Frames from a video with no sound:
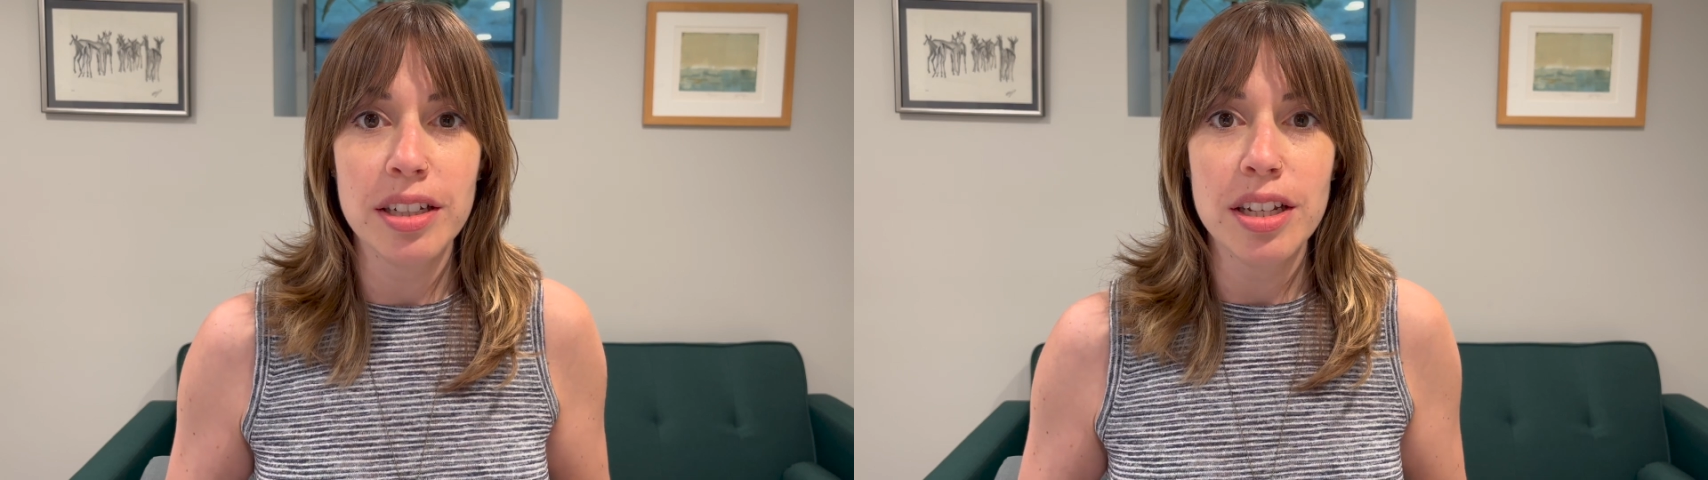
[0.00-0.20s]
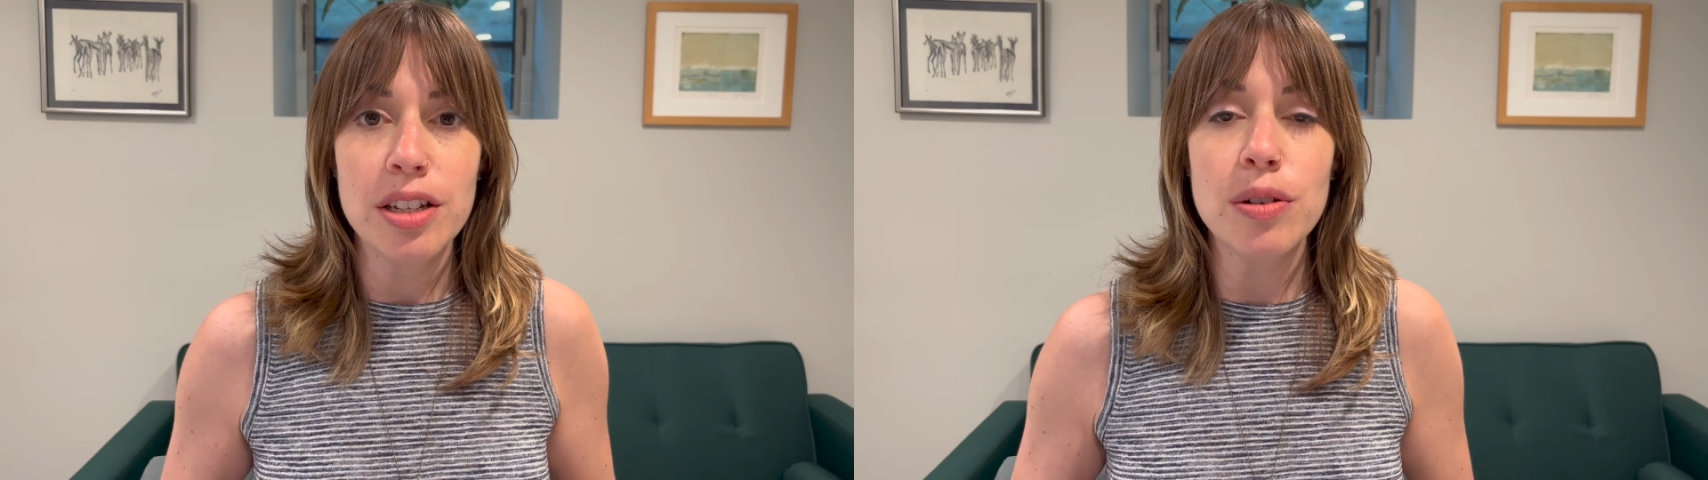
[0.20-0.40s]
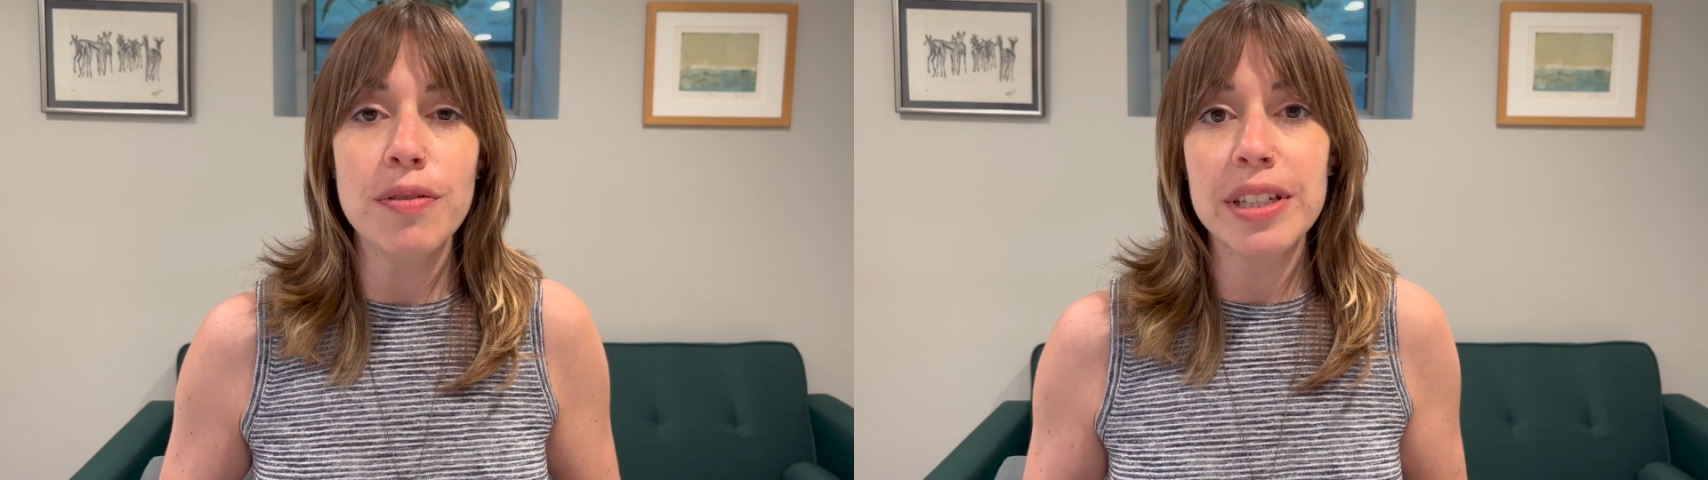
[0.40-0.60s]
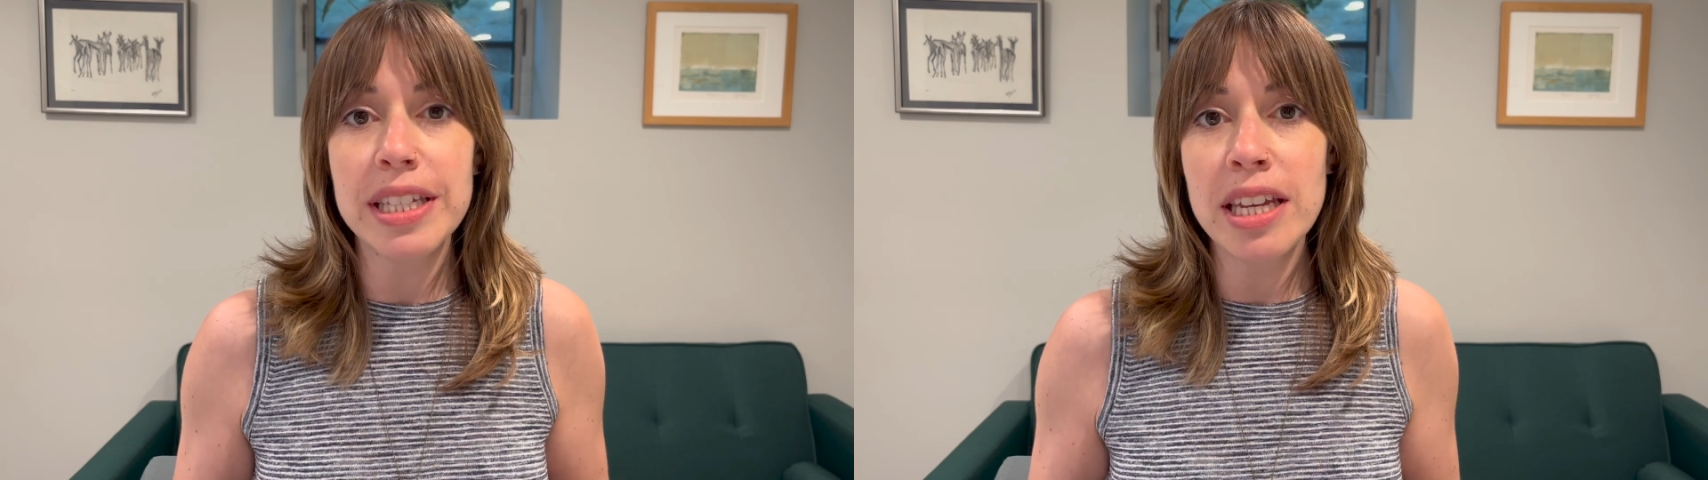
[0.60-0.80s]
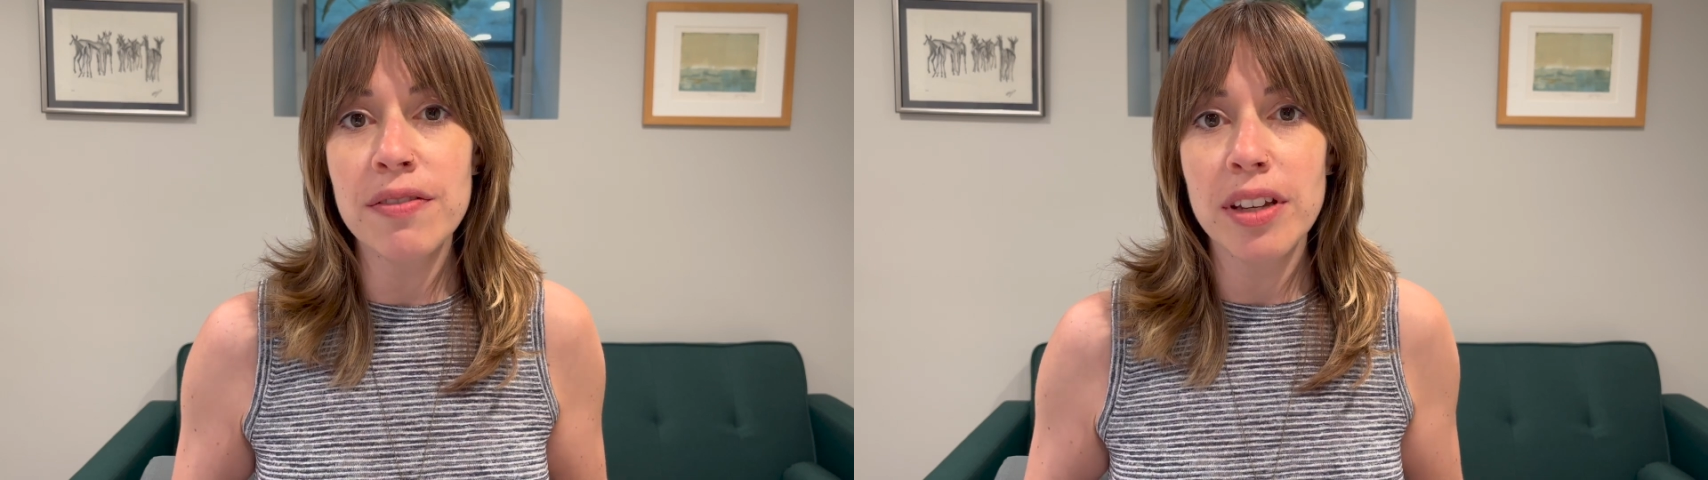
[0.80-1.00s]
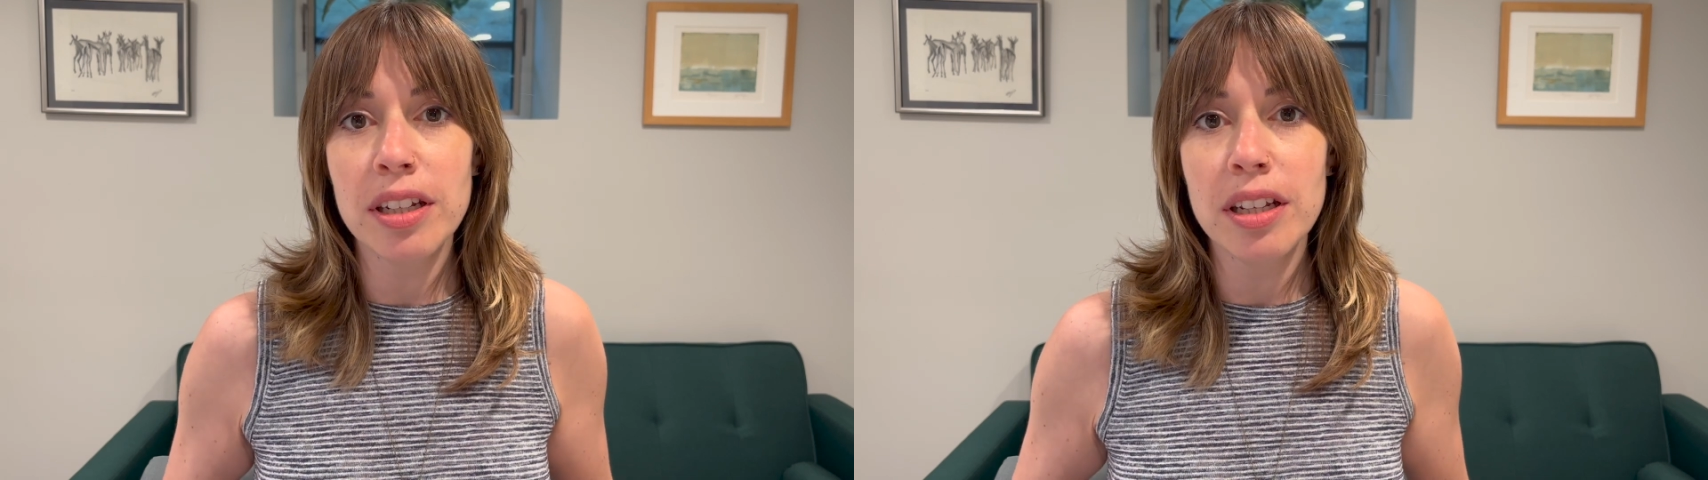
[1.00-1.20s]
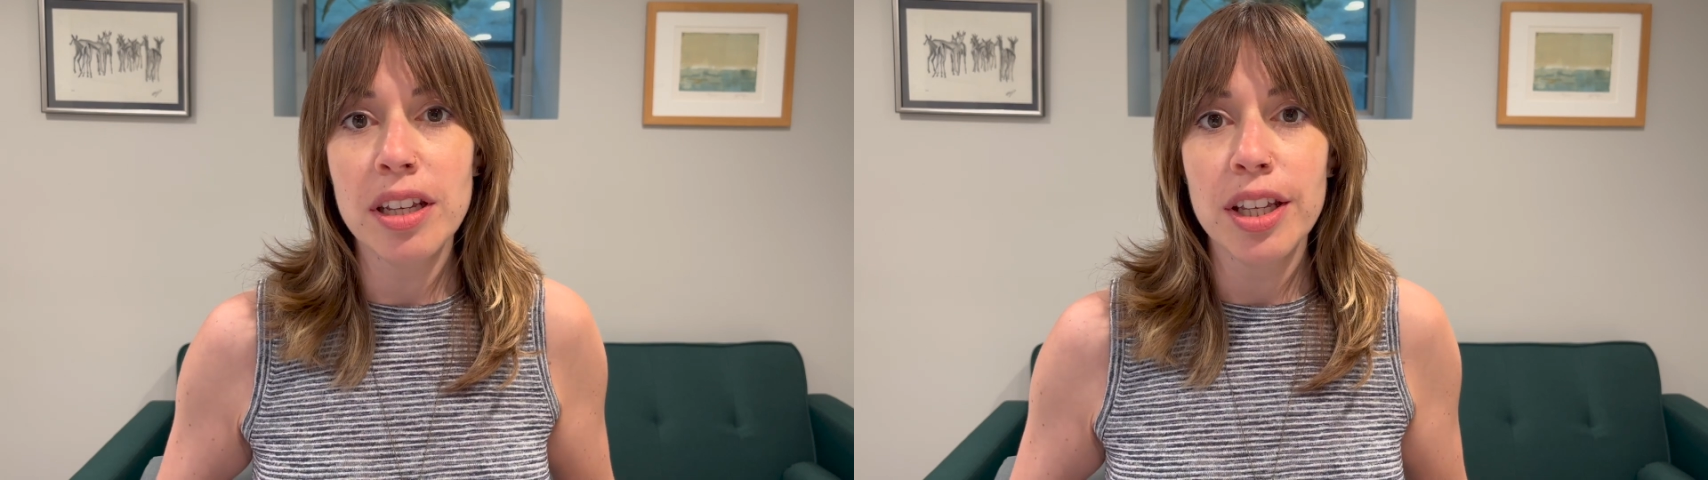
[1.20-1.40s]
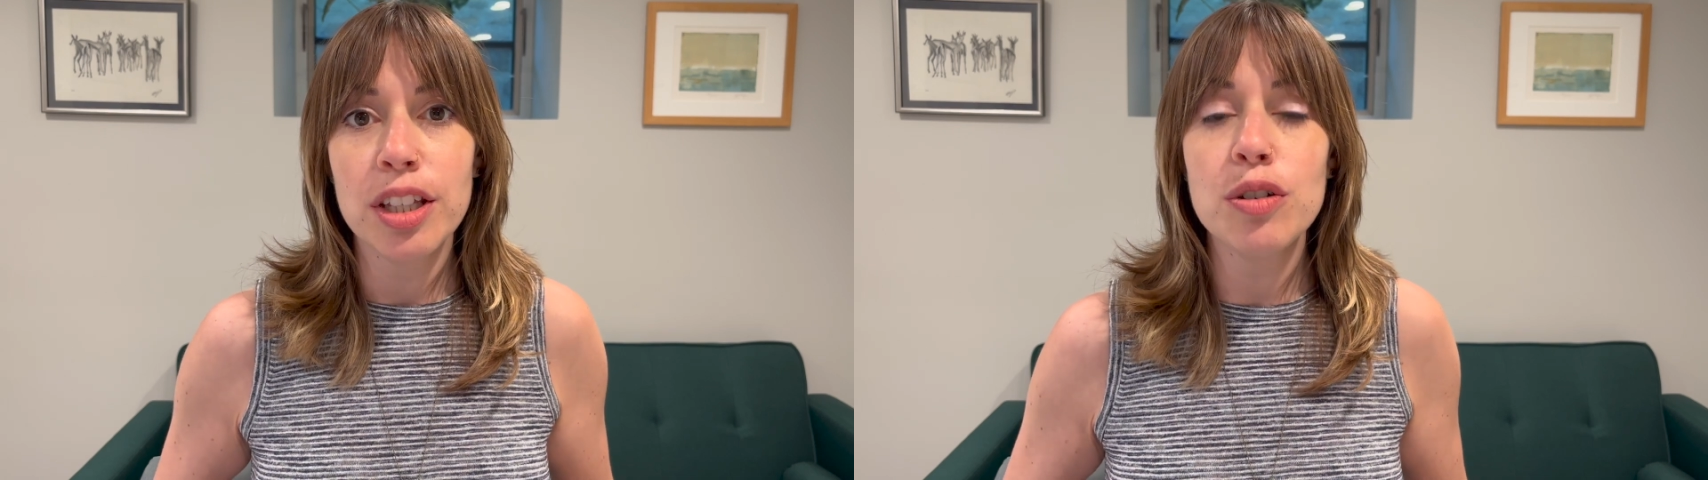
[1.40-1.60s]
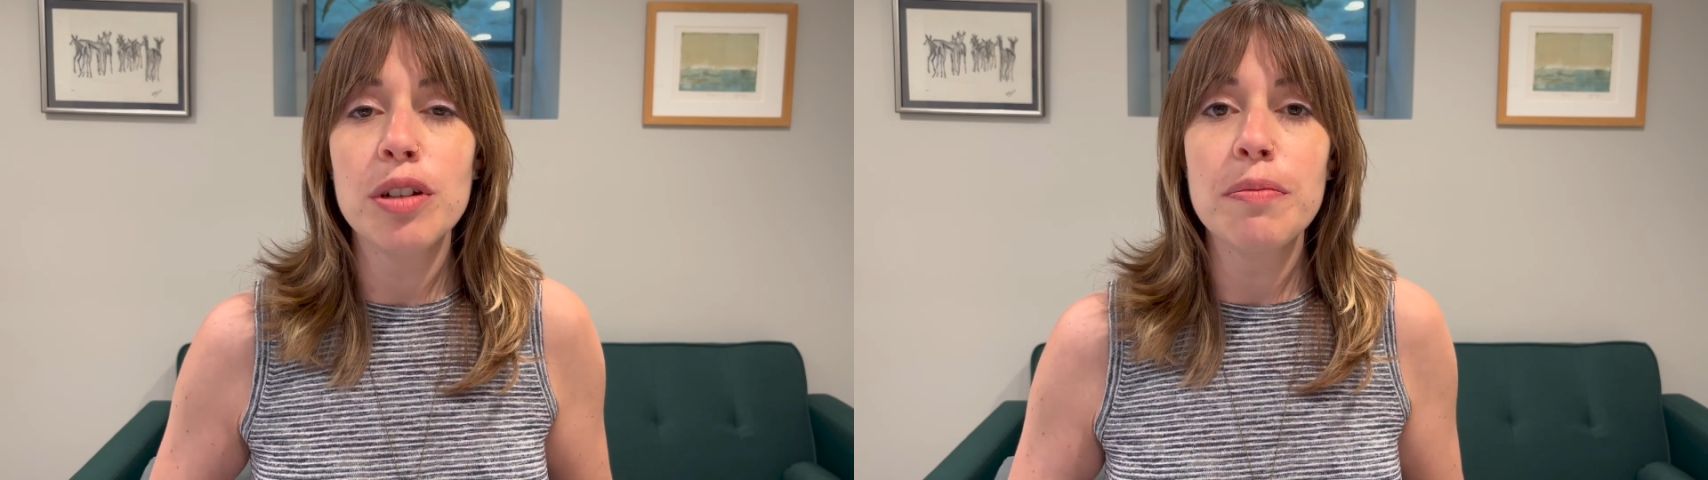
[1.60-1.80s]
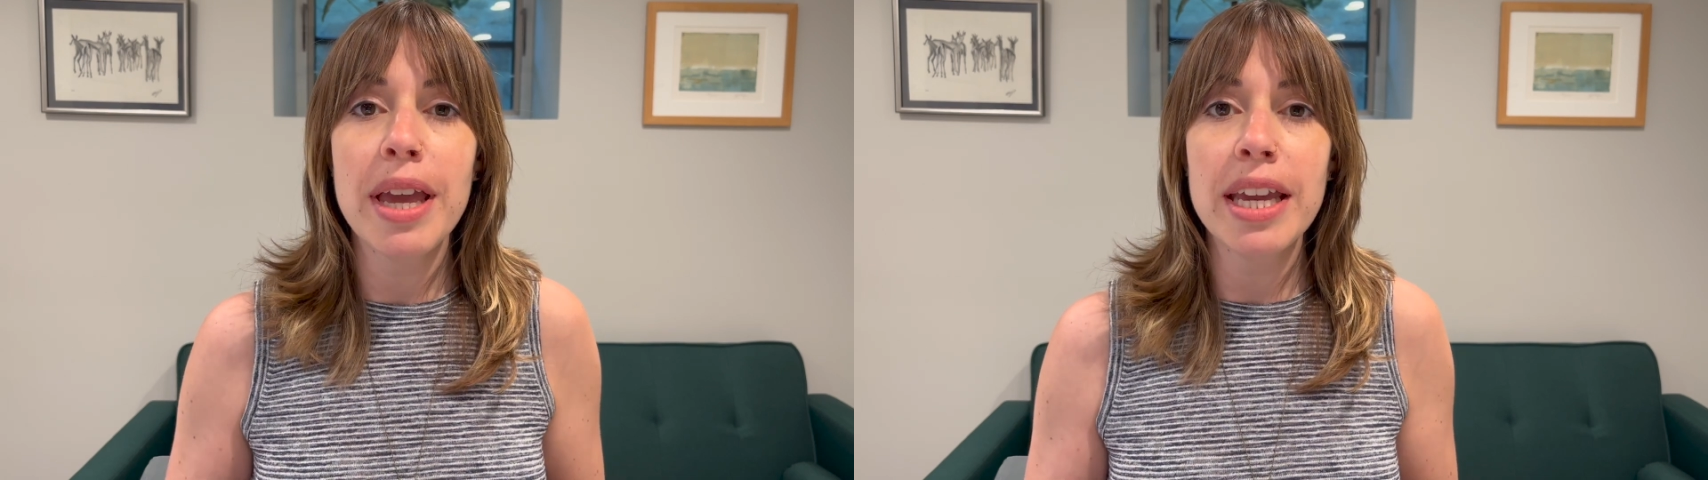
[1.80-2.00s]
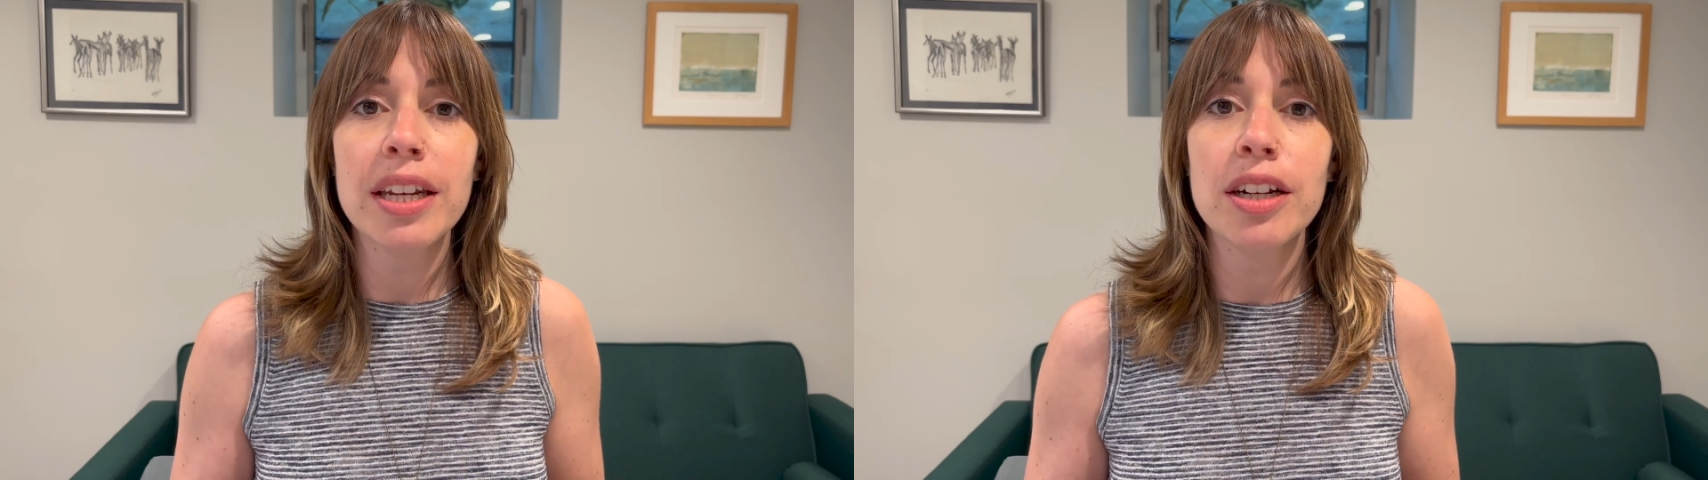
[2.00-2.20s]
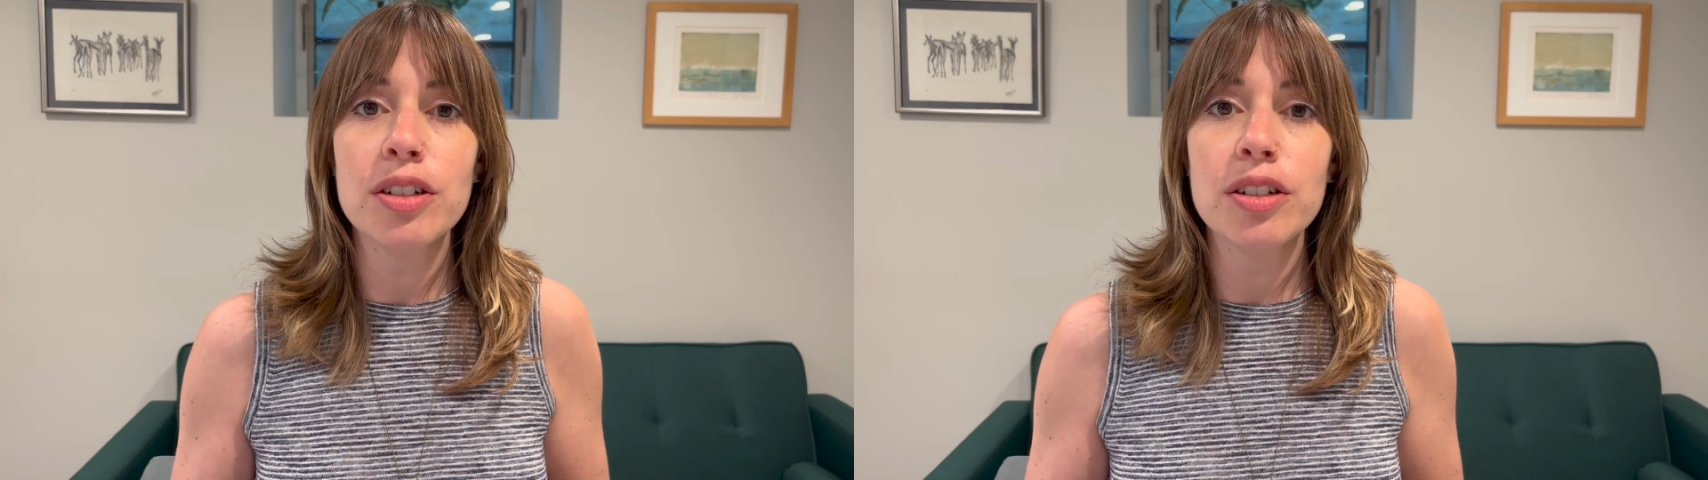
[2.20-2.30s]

So if it's even, you can make it on